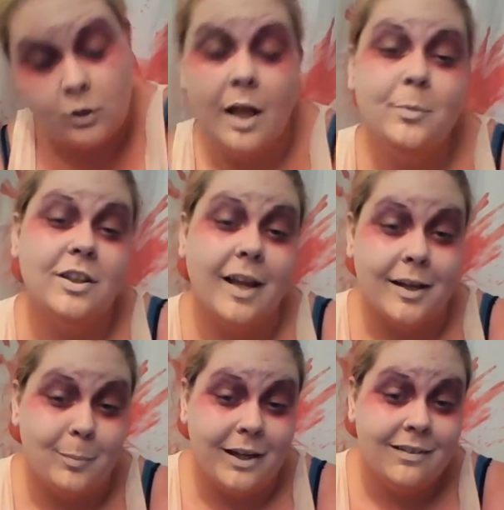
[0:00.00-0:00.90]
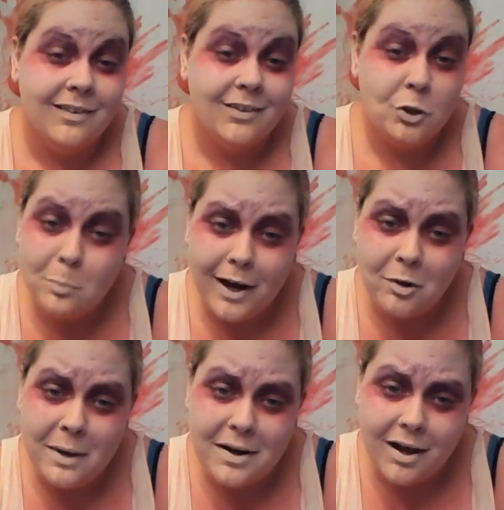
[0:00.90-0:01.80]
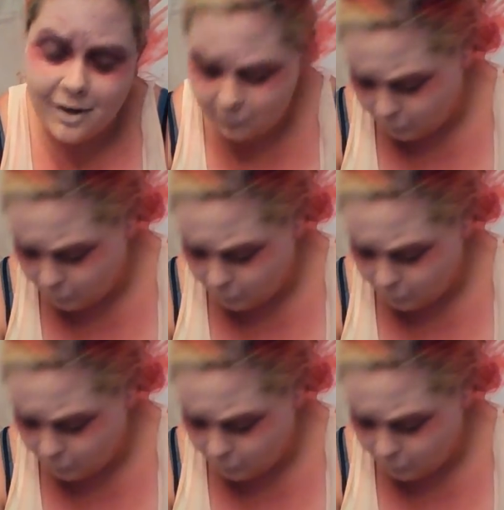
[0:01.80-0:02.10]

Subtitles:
clumsy like me, you may or may not have